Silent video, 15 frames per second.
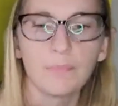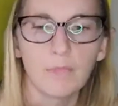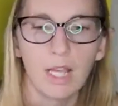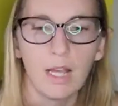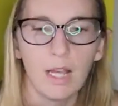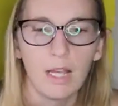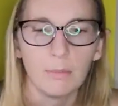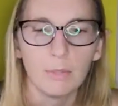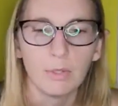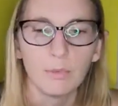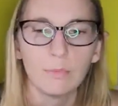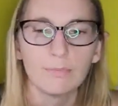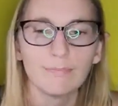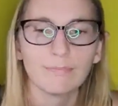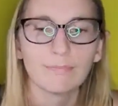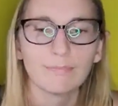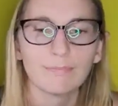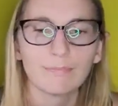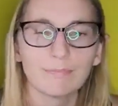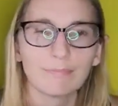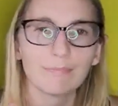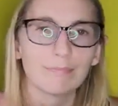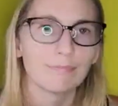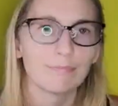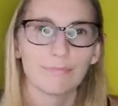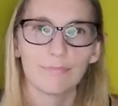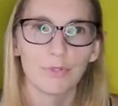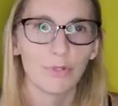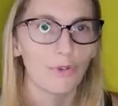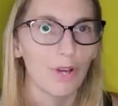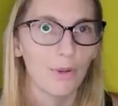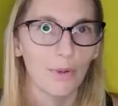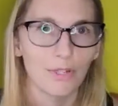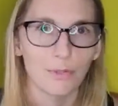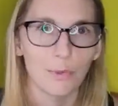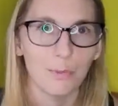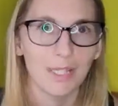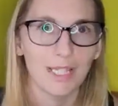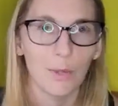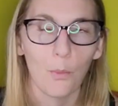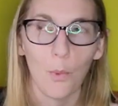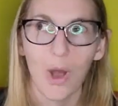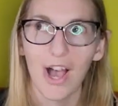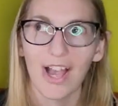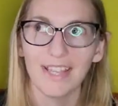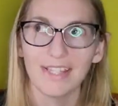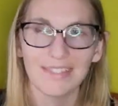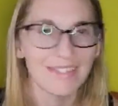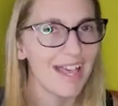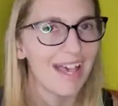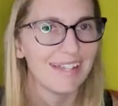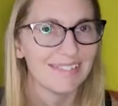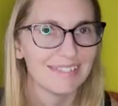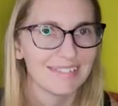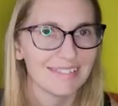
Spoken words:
It's a great question would be like, why is that?